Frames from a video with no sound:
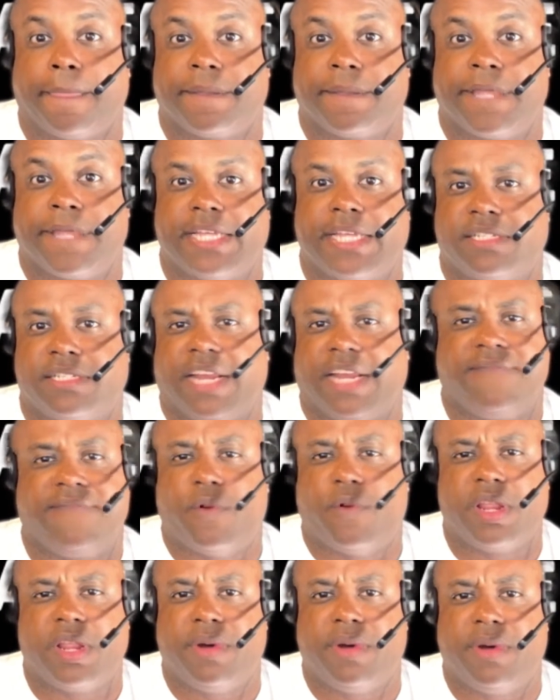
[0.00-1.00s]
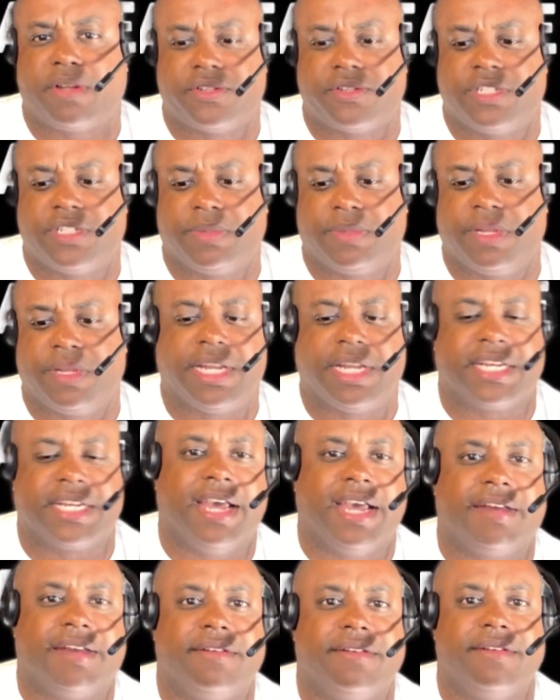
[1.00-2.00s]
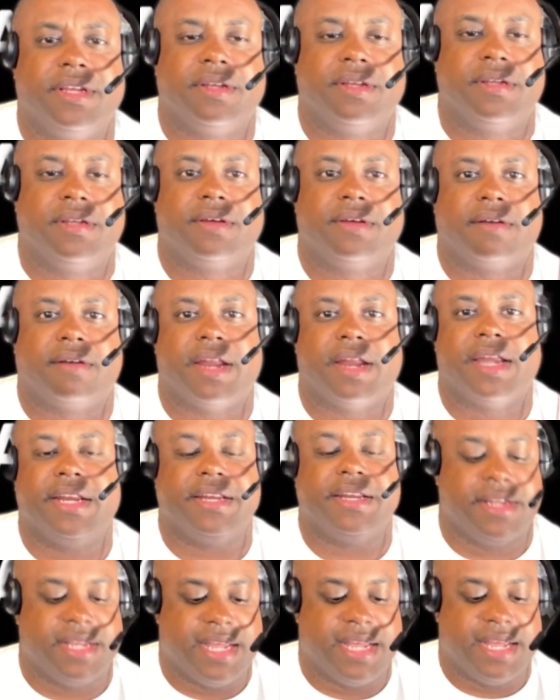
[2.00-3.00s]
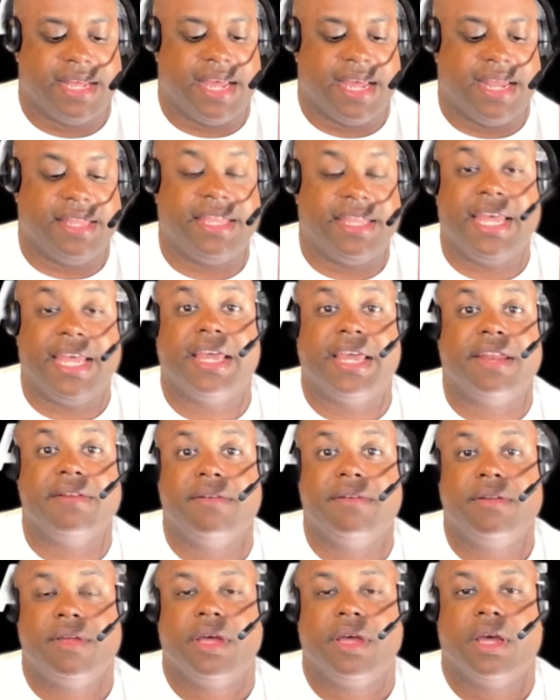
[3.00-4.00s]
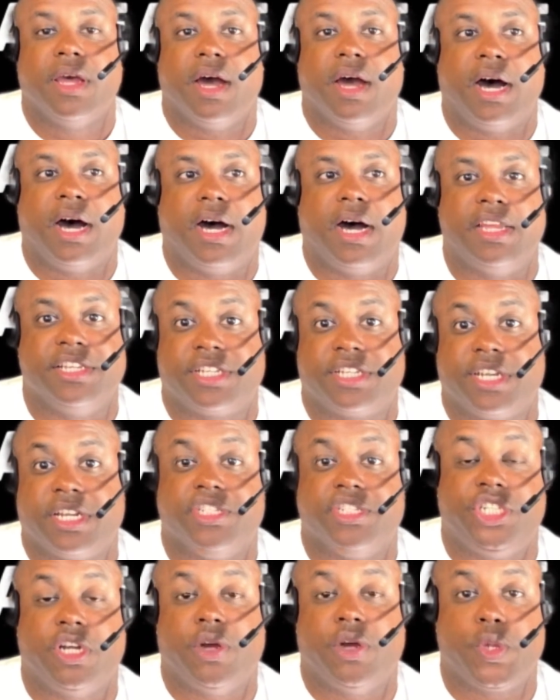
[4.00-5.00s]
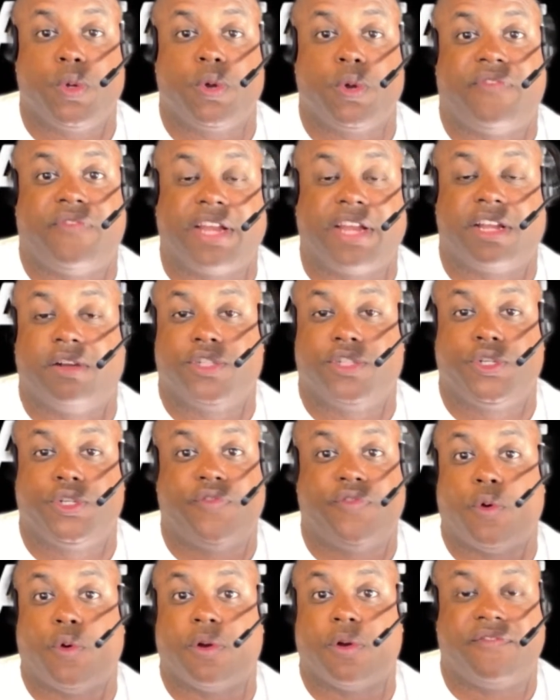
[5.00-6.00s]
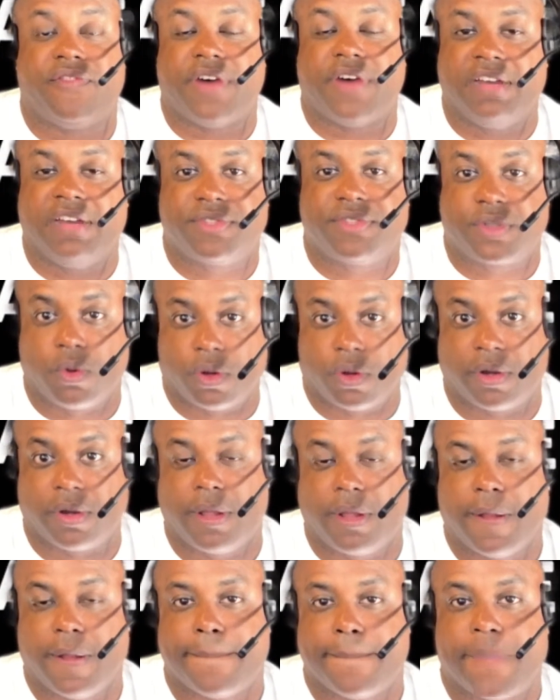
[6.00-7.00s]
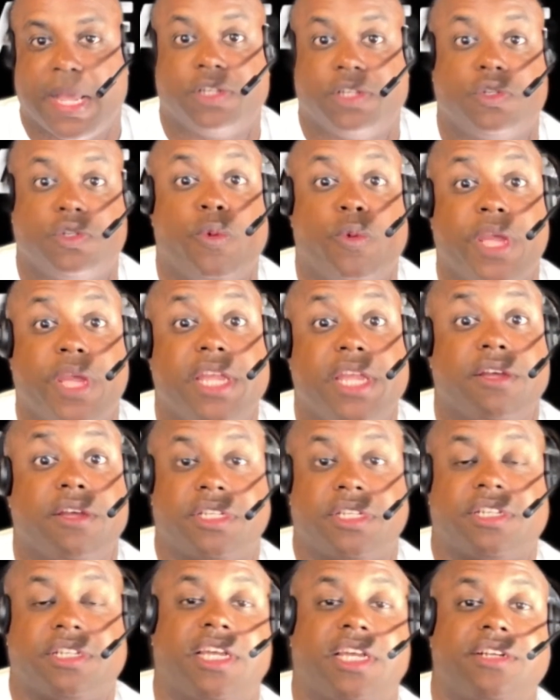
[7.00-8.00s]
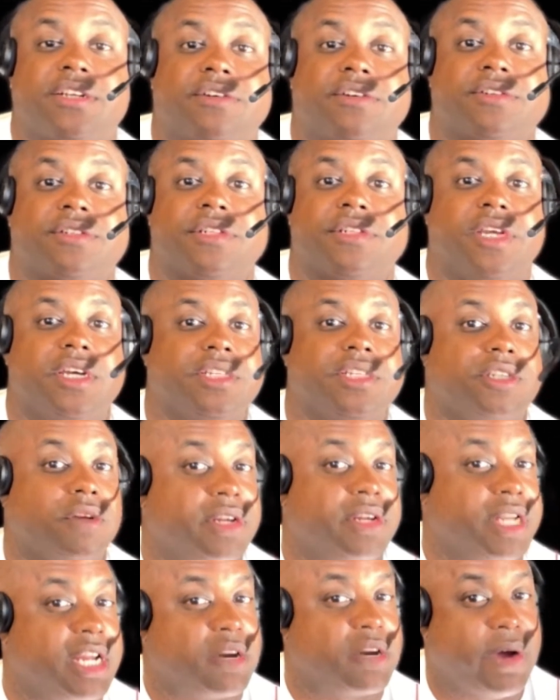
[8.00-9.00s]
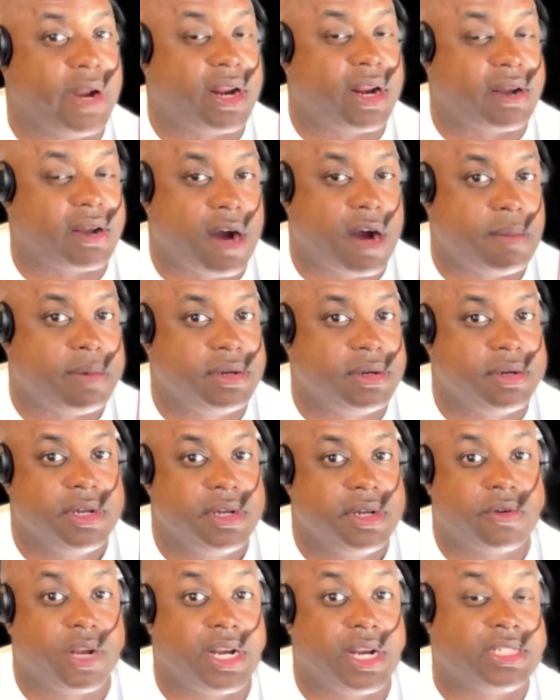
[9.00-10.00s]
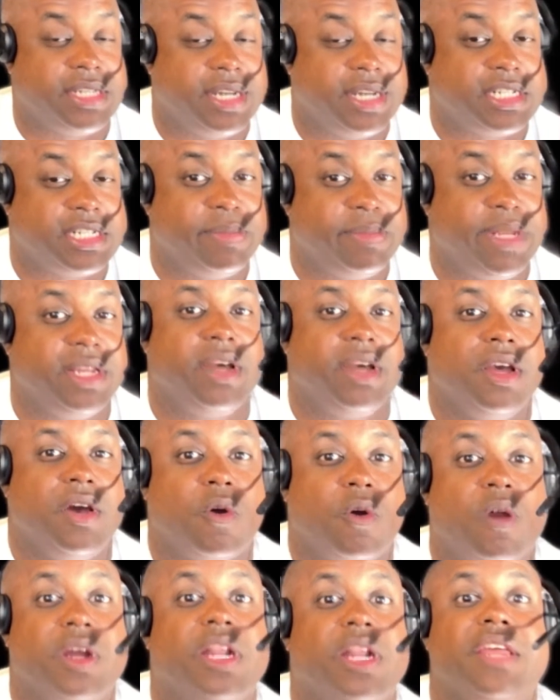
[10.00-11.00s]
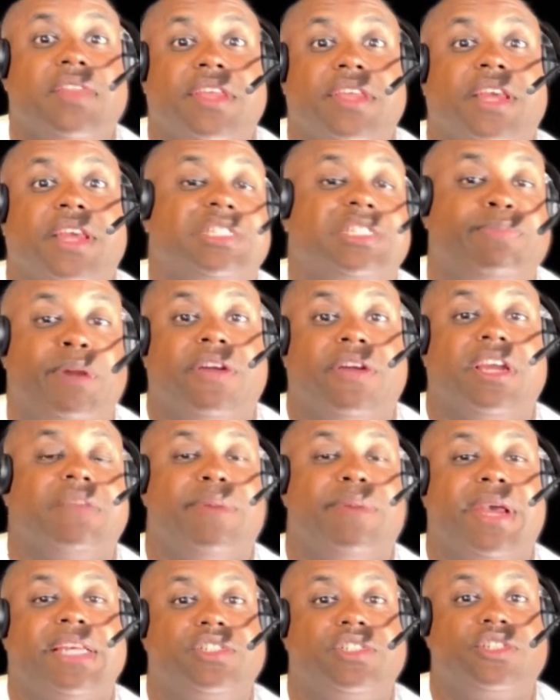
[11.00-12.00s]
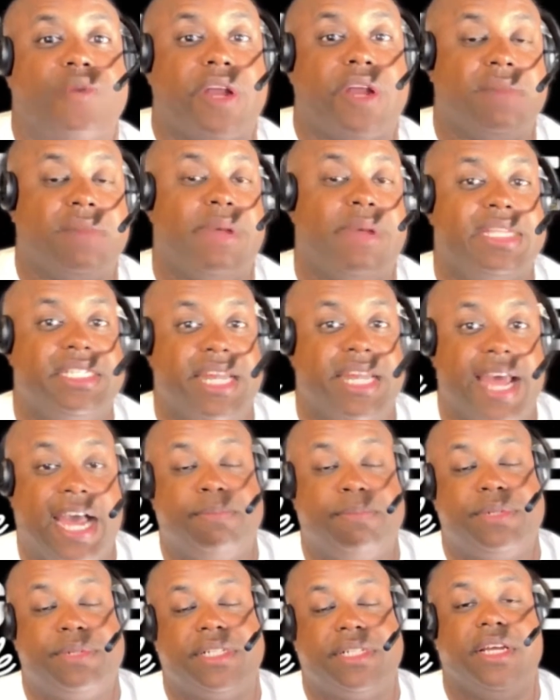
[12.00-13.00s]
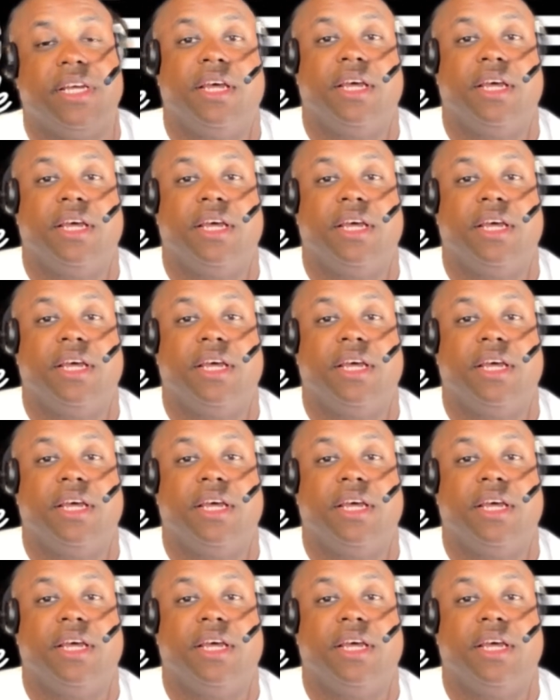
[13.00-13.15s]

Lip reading: Okay. It's like 40 bucks or something like that. All right. And then it's going to show you a FICO 2, 4, and 5 score. That's what we use as lenders. Don't look at Credit Karma, Credit Sesame, or any of the Experian based credit based apps.